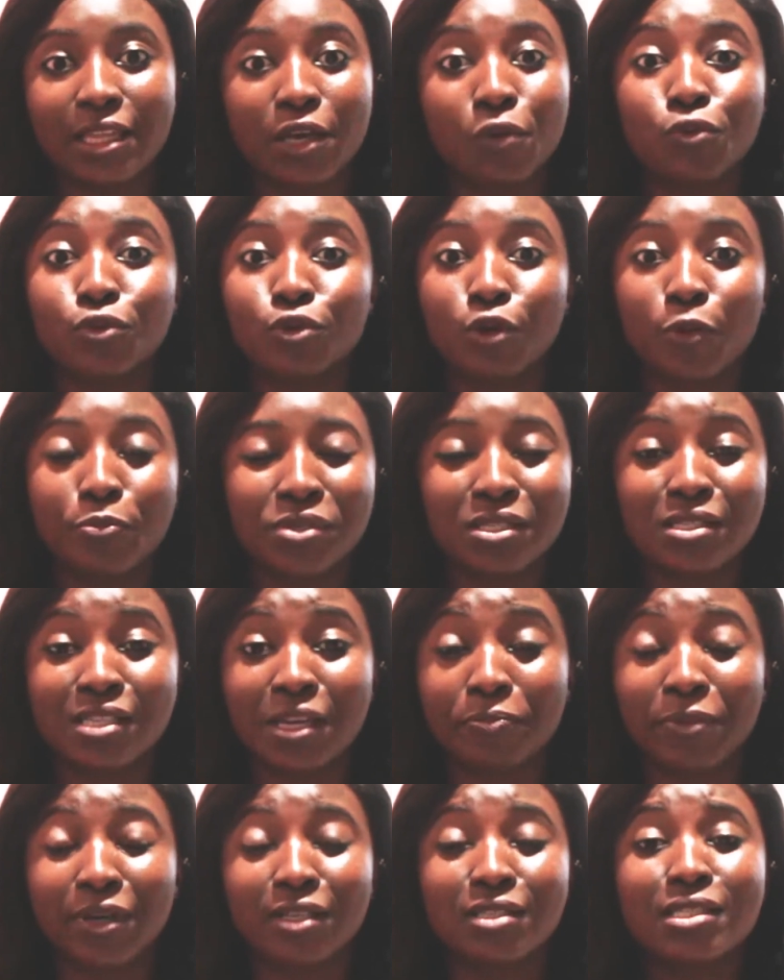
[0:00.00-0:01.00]
there will not be
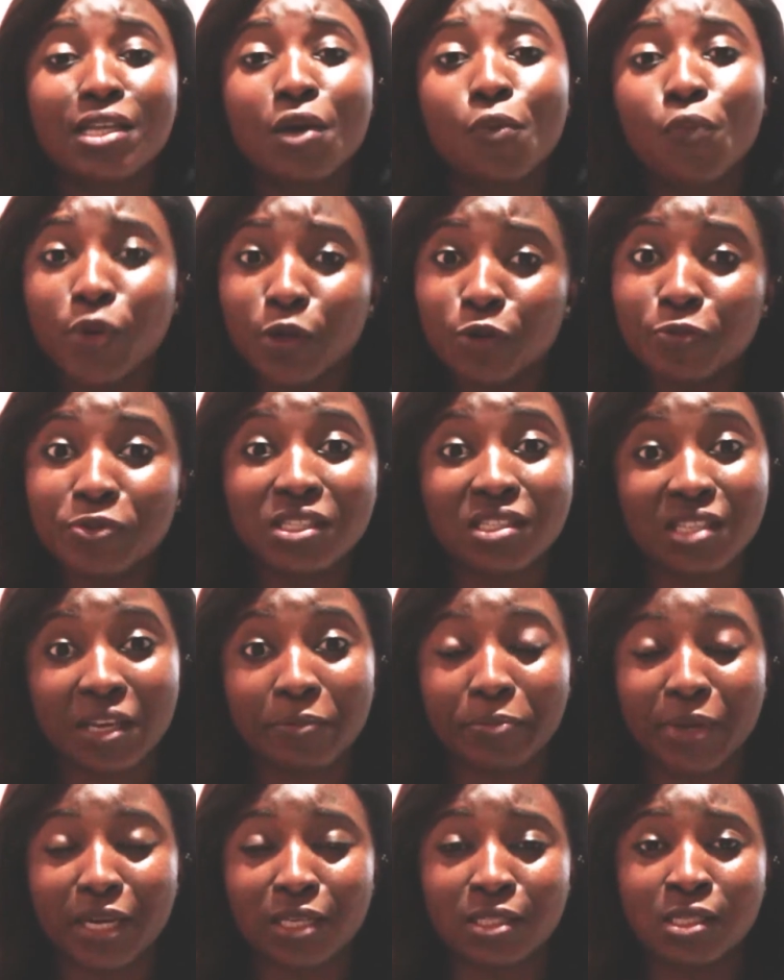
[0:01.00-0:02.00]
setbacks. There will be
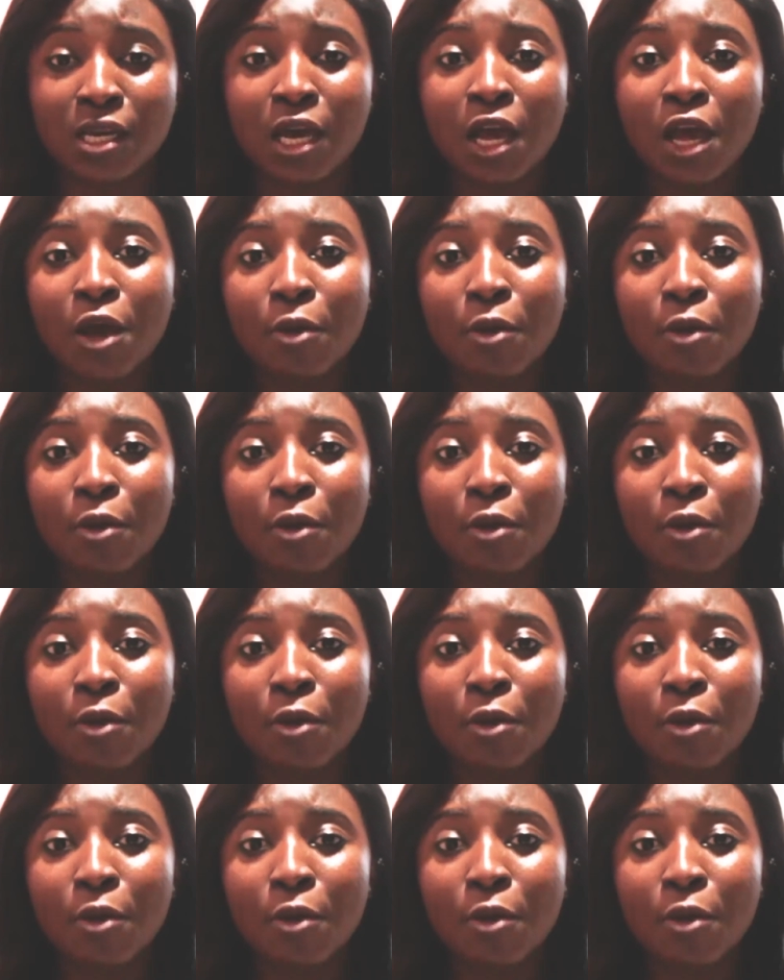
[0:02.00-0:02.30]
setbacks.